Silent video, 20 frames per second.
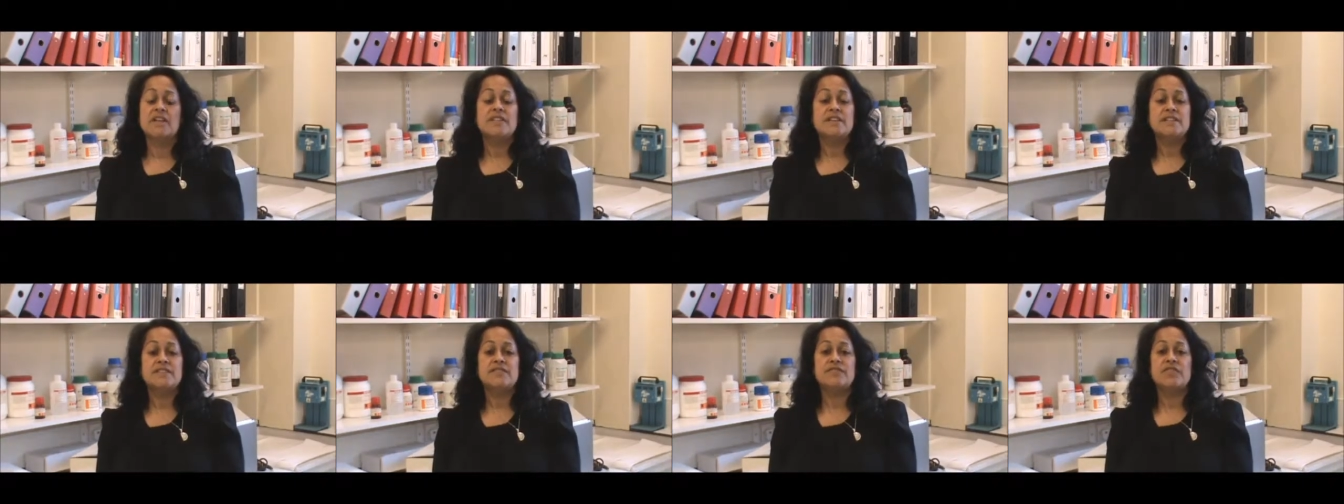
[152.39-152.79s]

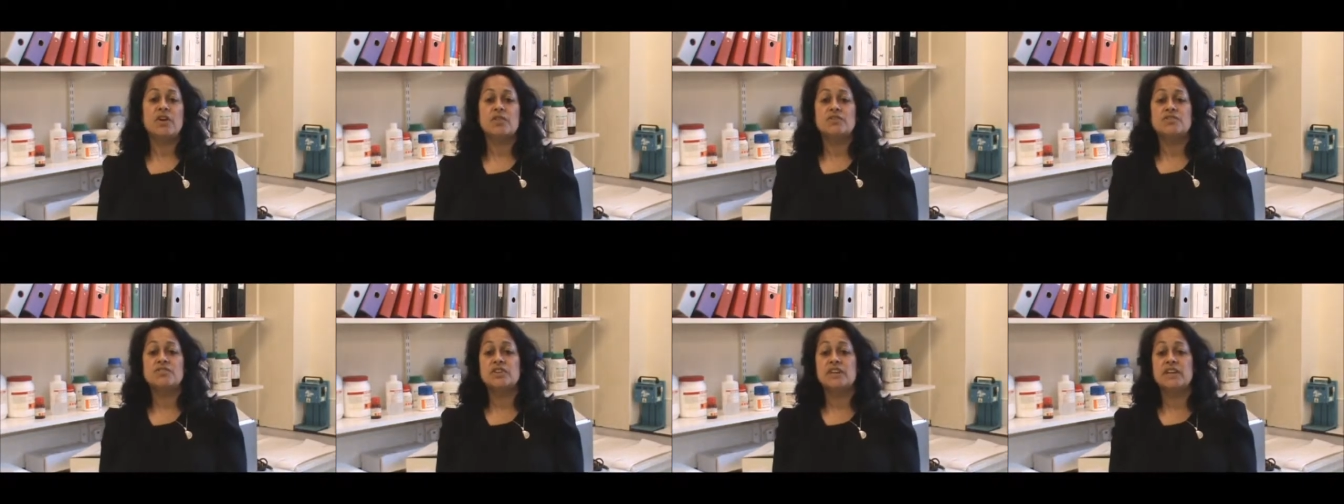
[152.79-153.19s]
This
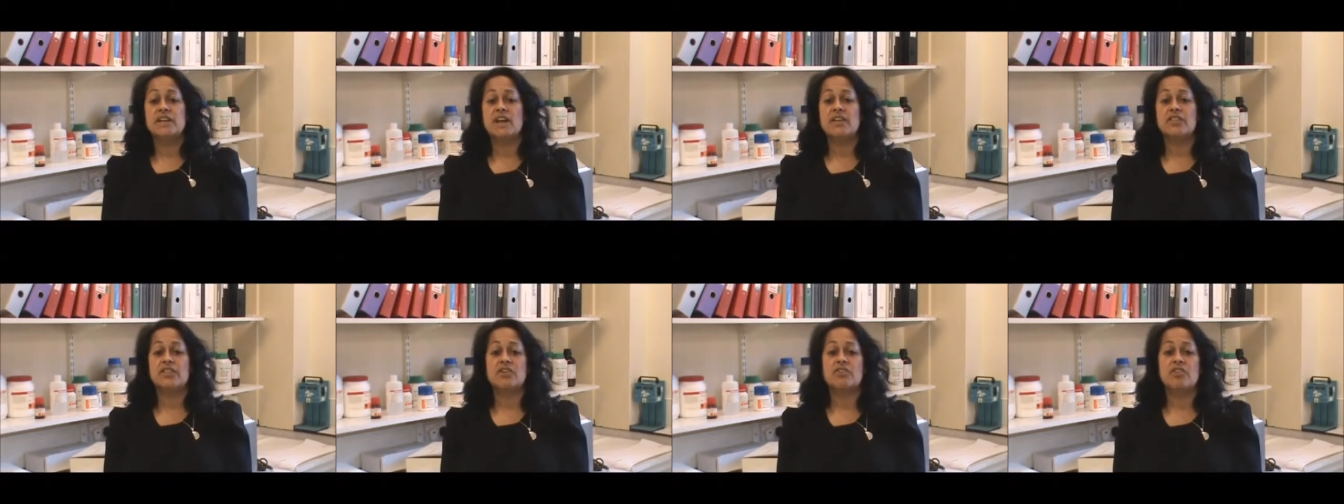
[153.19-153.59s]
involves looking
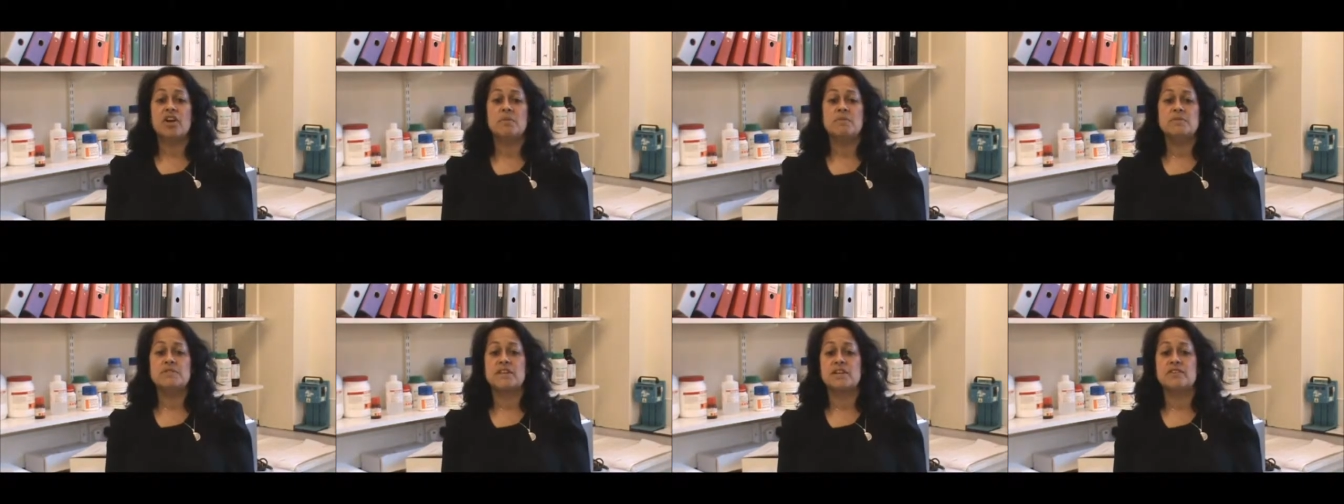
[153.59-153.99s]
at the
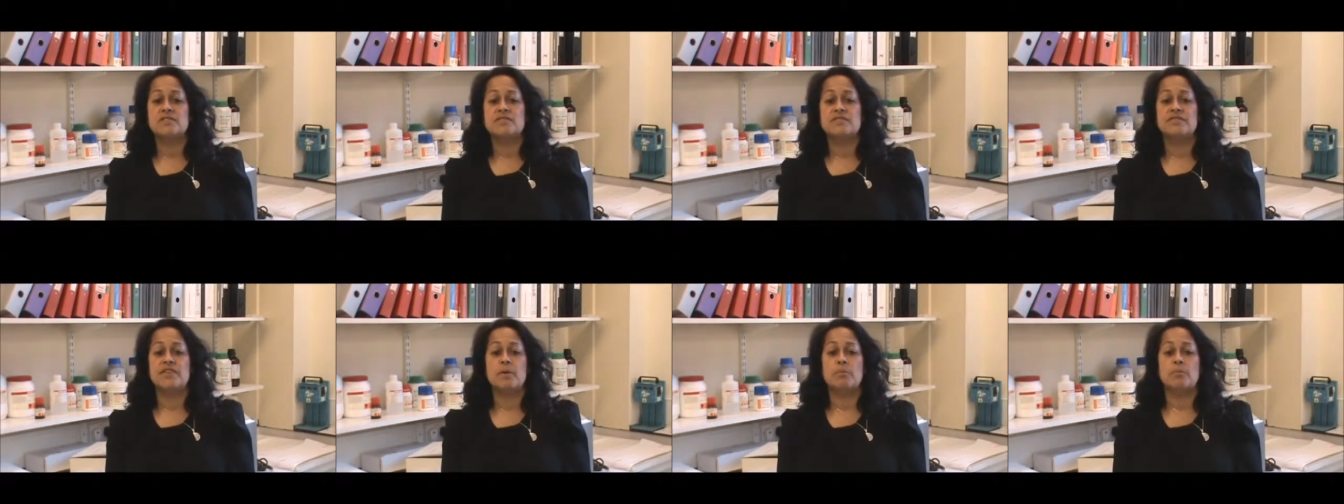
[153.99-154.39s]

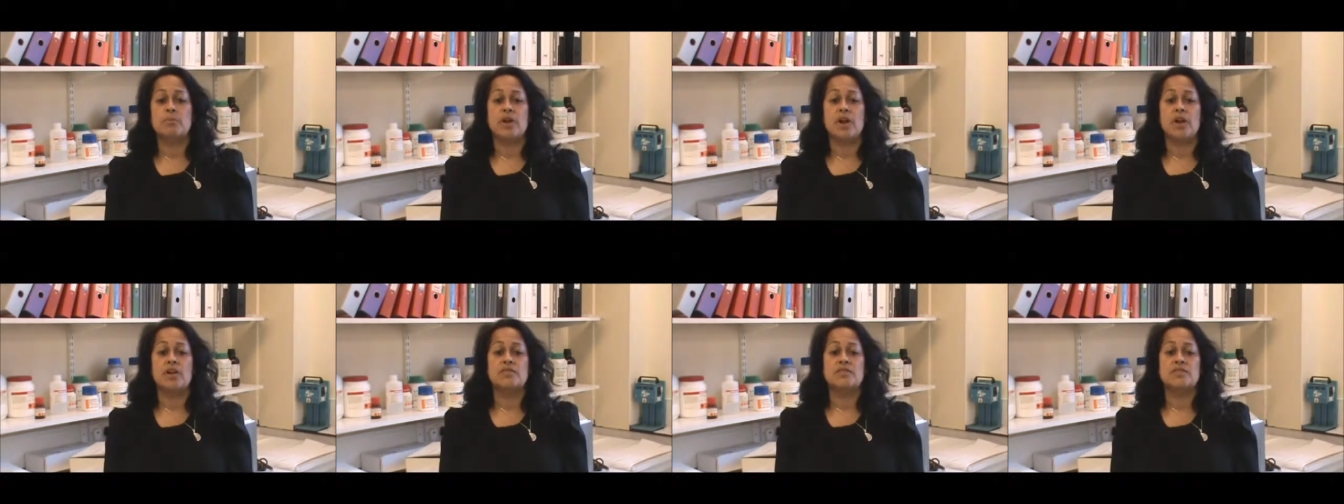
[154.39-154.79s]
chromosomes of
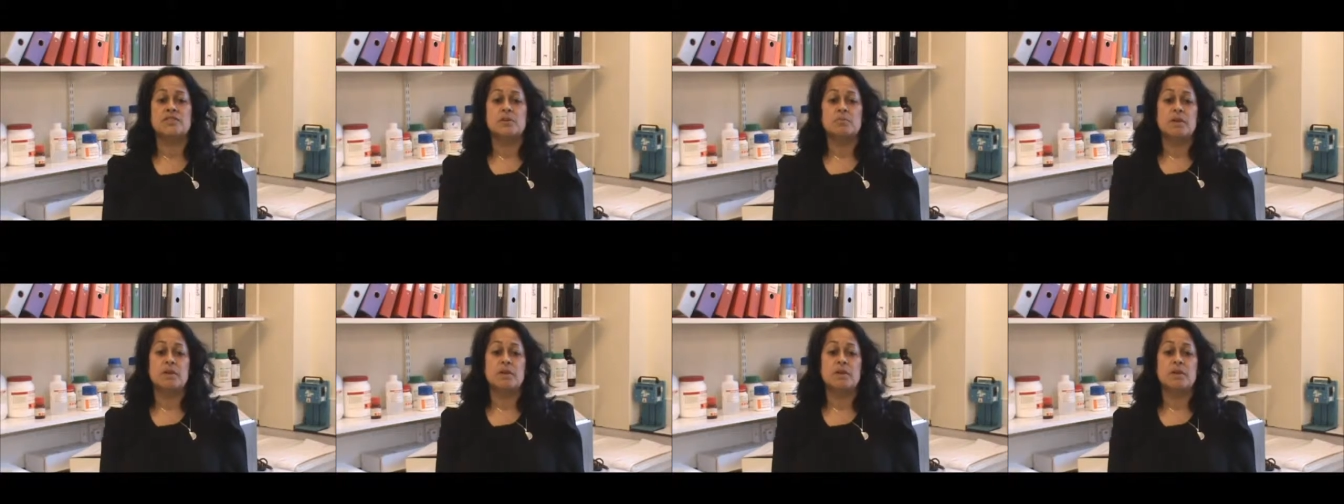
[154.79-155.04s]
embryos,